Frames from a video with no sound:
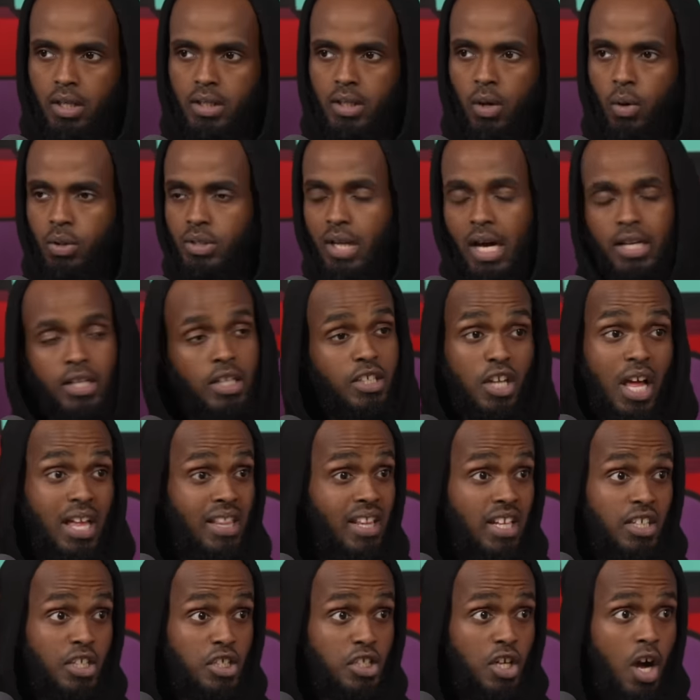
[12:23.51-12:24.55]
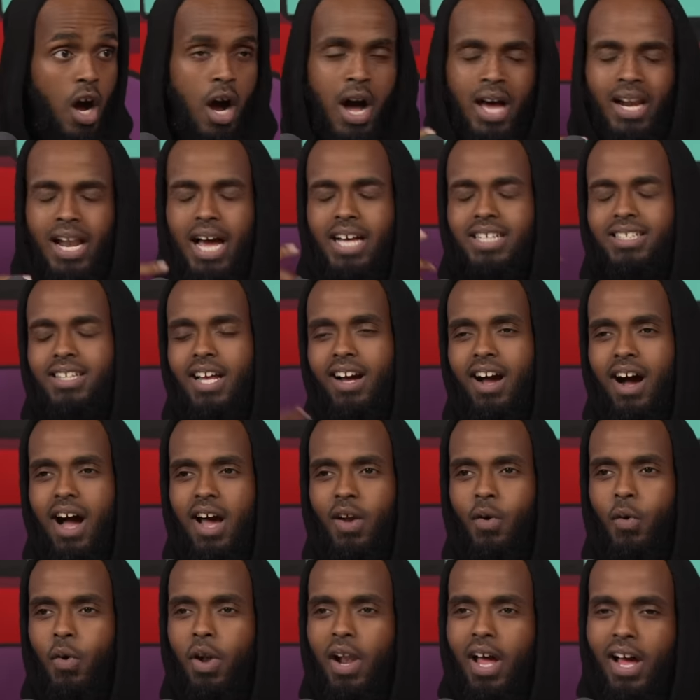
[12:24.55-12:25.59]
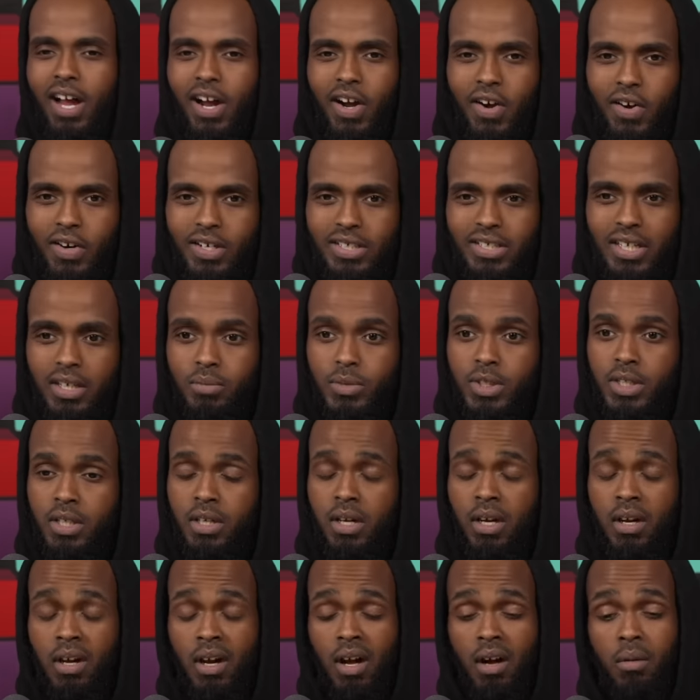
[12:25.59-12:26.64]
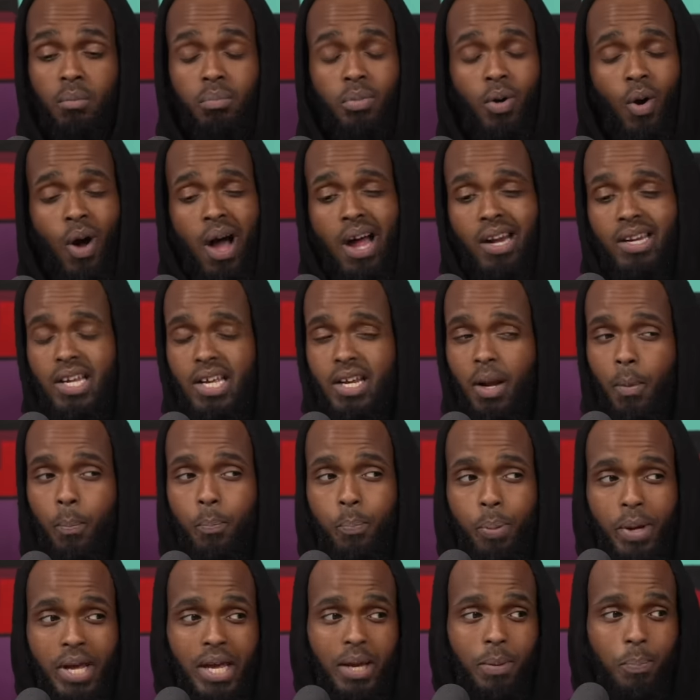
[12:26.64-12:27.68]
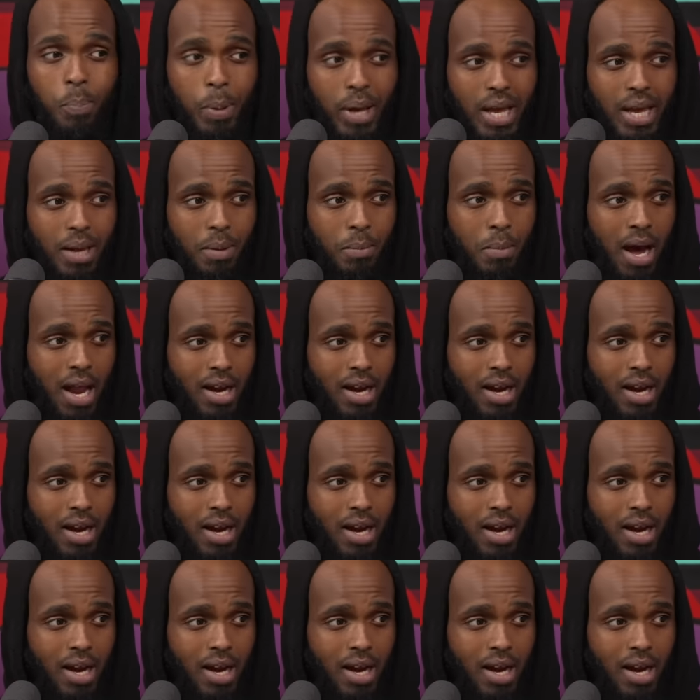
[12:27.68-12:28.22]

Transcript: They were, and, they, and they just cut. And as they're cutting, all I hear is, "Yo, I need a BB,